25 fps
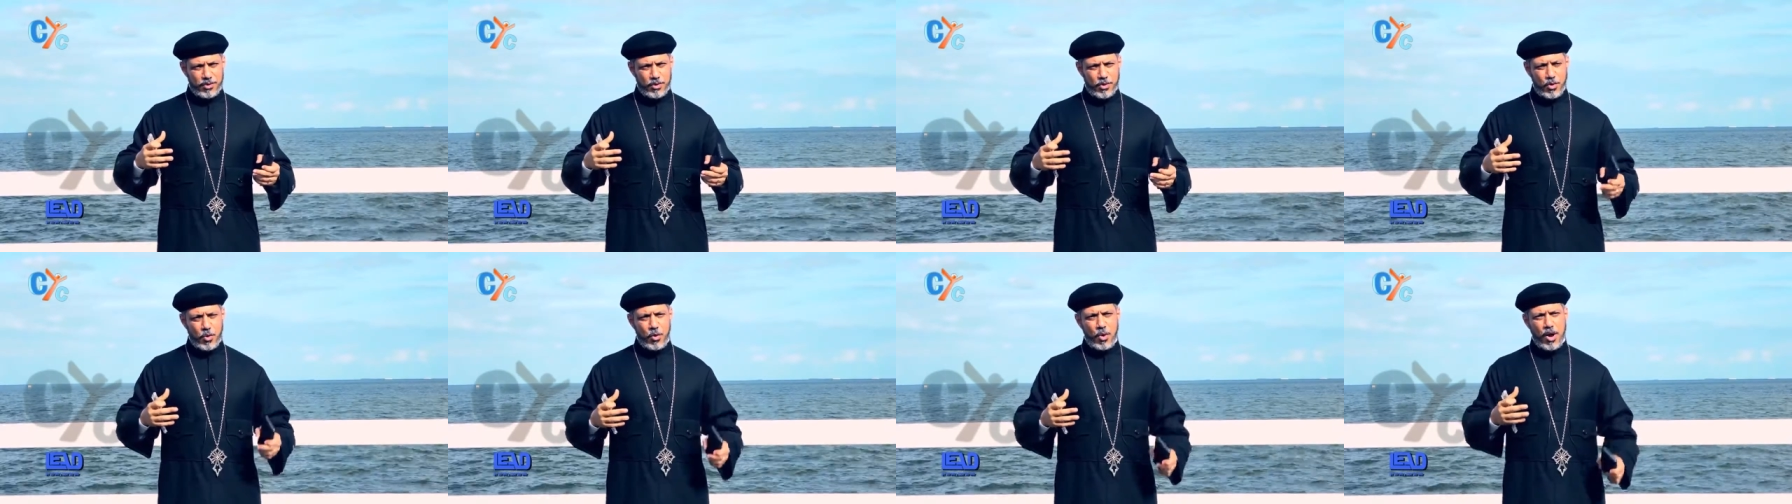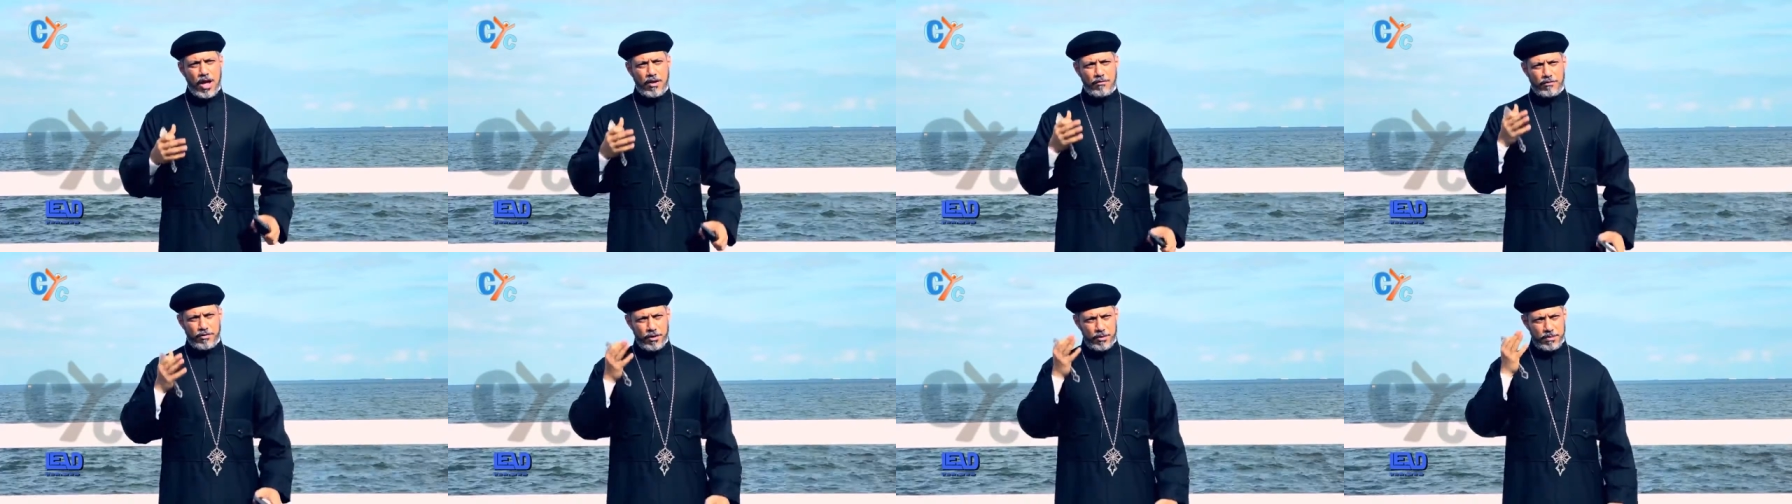
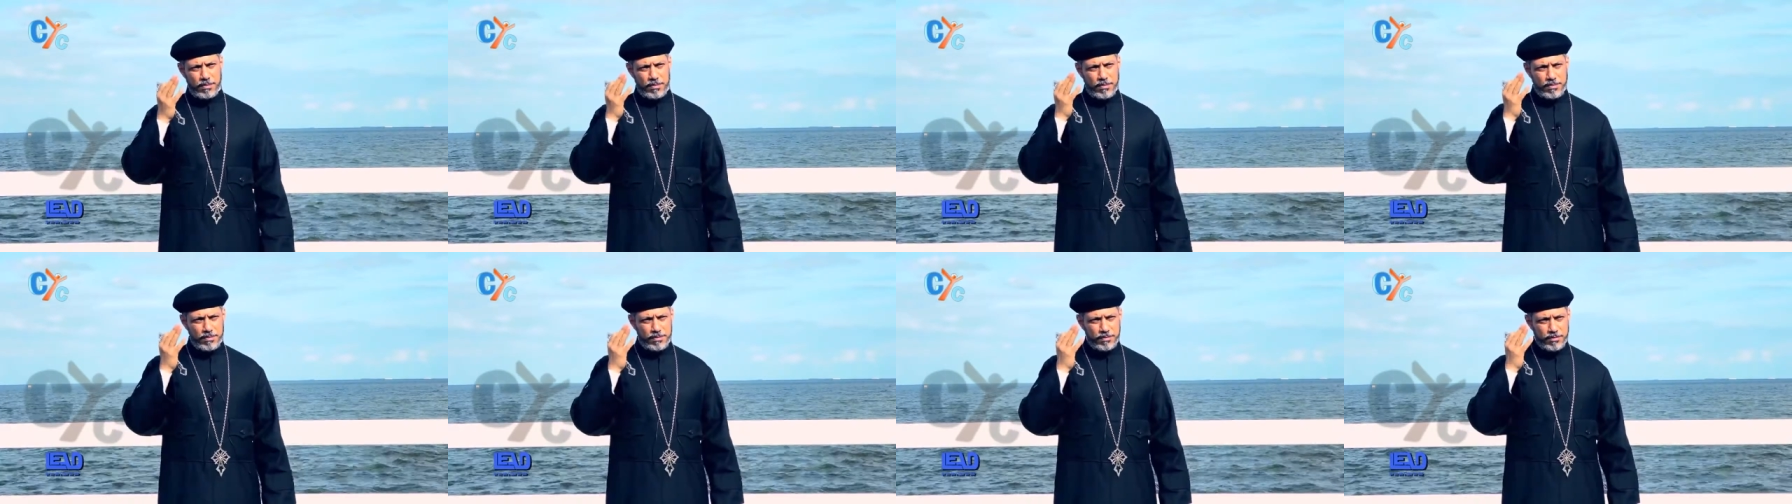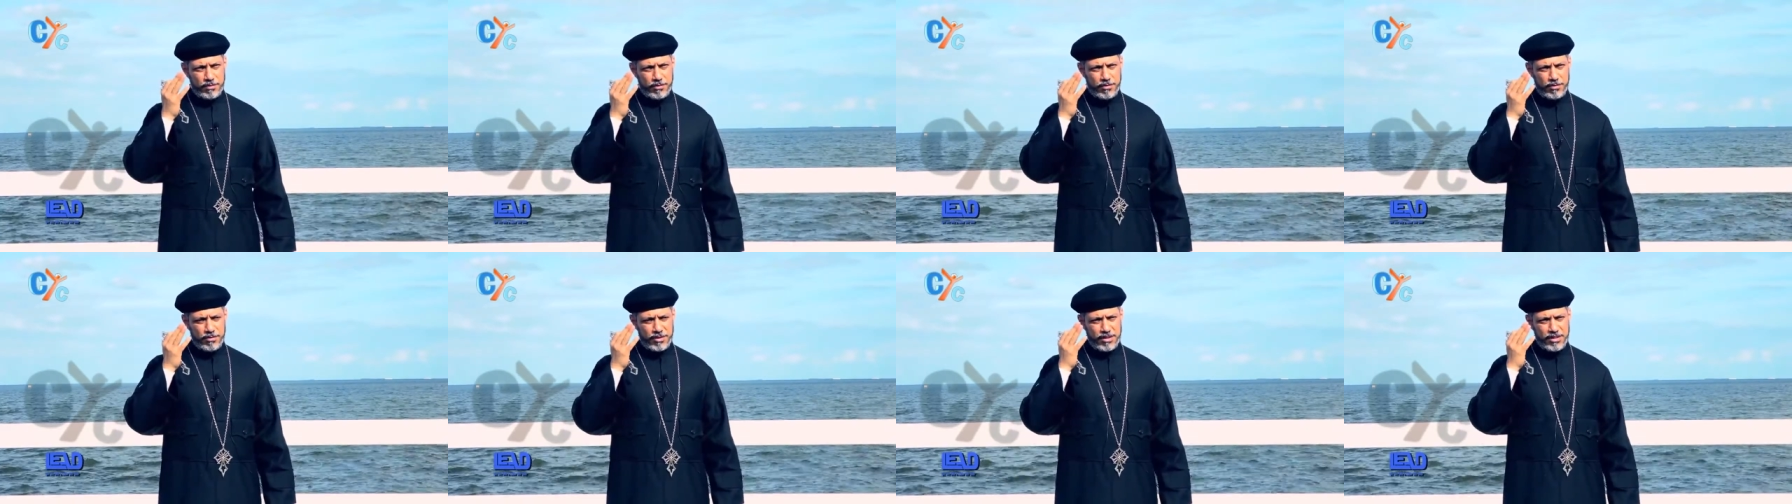Whoever
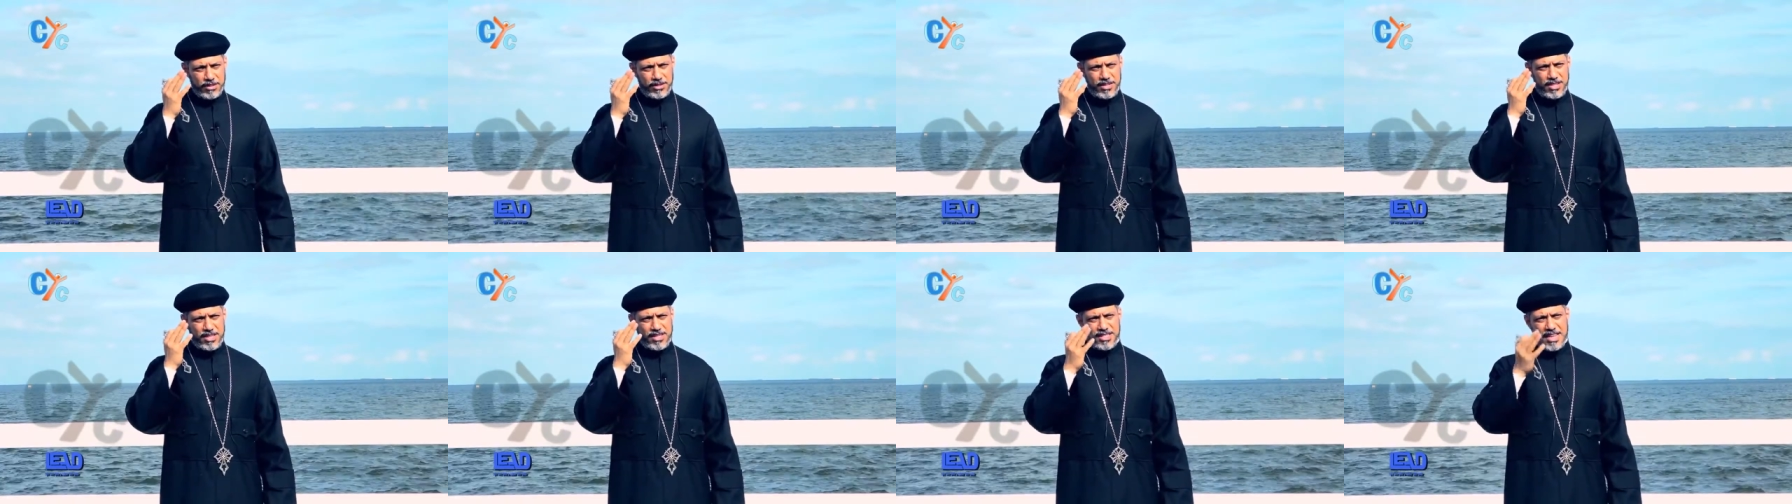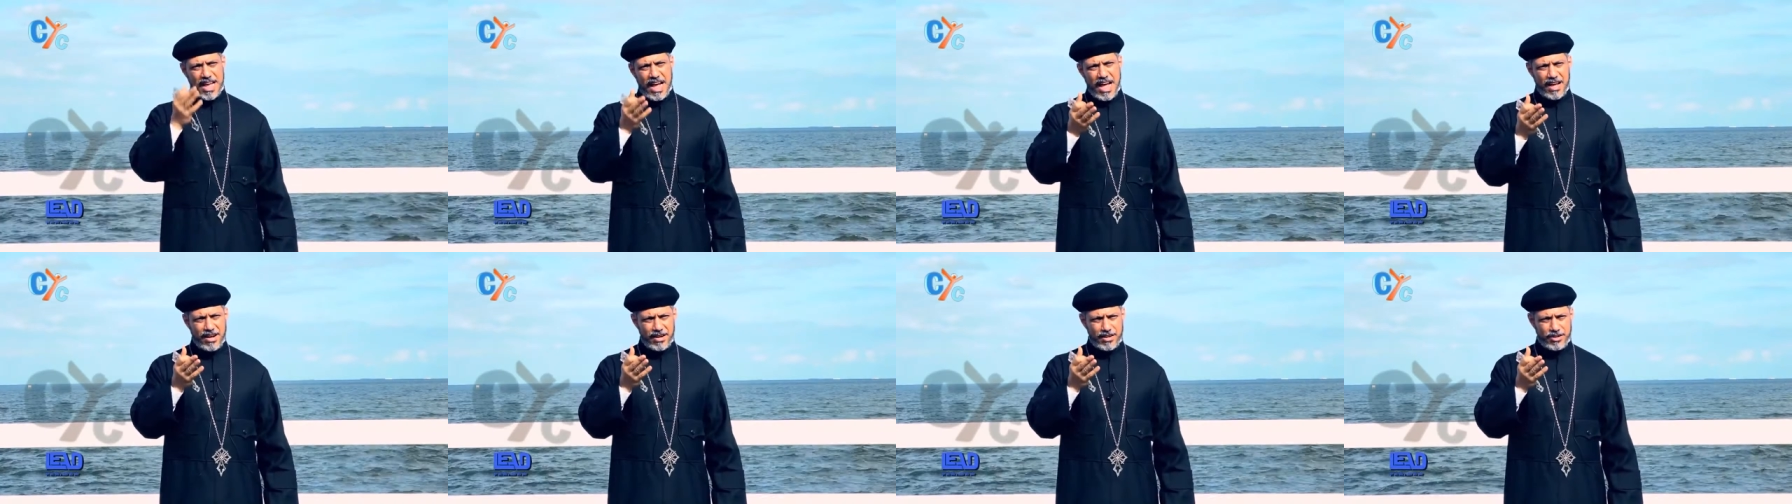
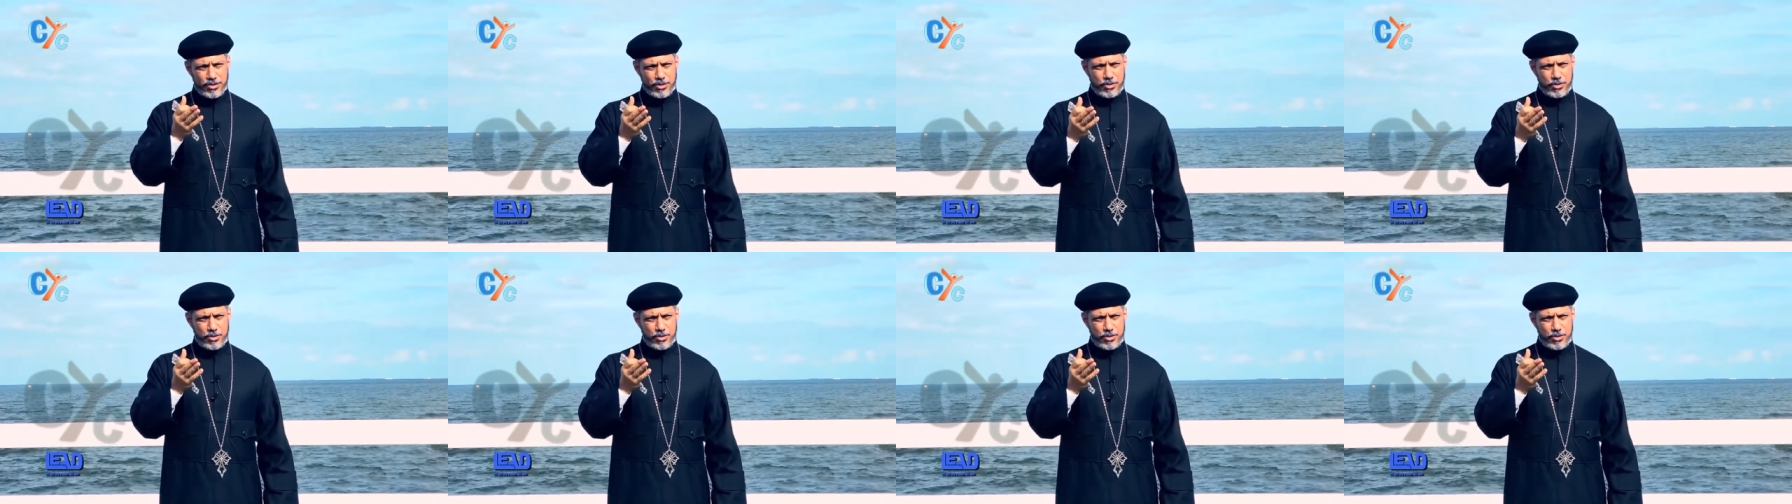desires